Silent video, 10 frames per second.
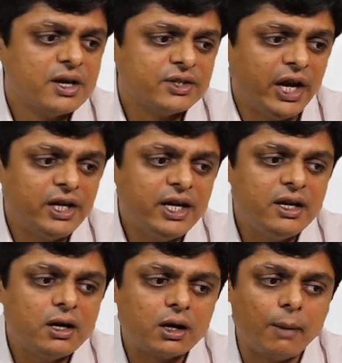
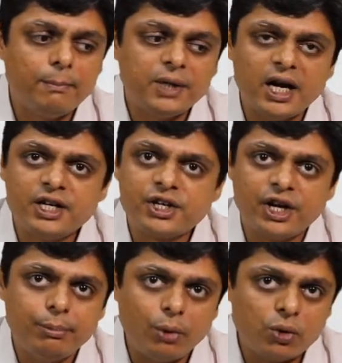sending compliant
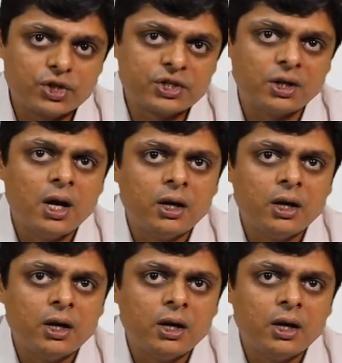reports